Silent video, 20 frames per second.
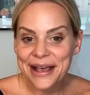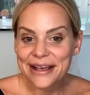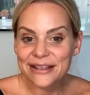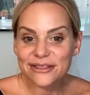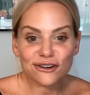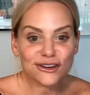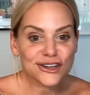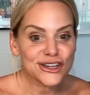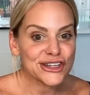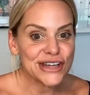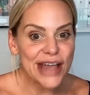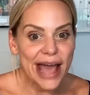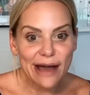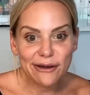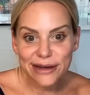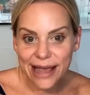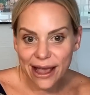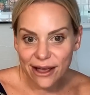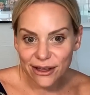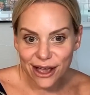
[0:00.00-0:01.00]
they're
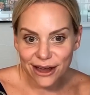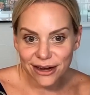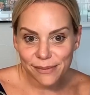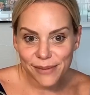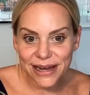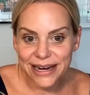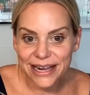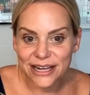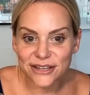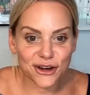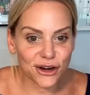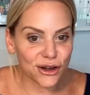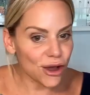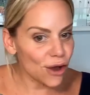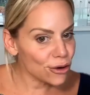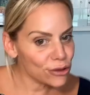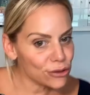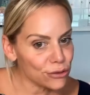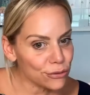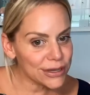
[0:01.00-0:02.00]
shouting out Yachty by Nature, go
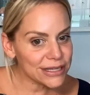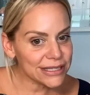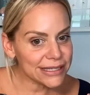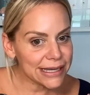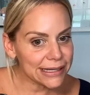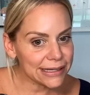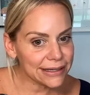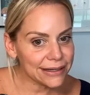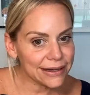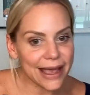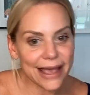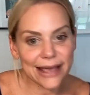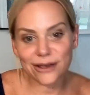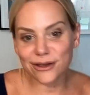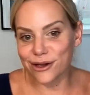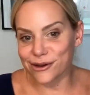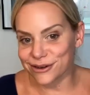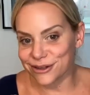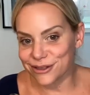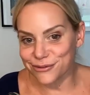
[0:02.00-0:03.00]
to the whiskey tonight,
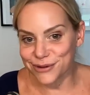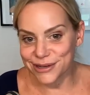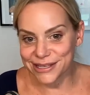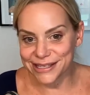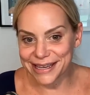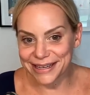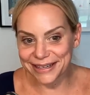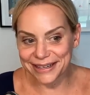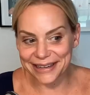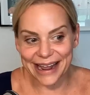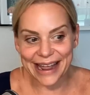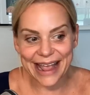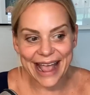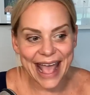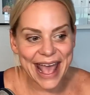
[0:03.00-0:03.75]
go to the whiskey tonight.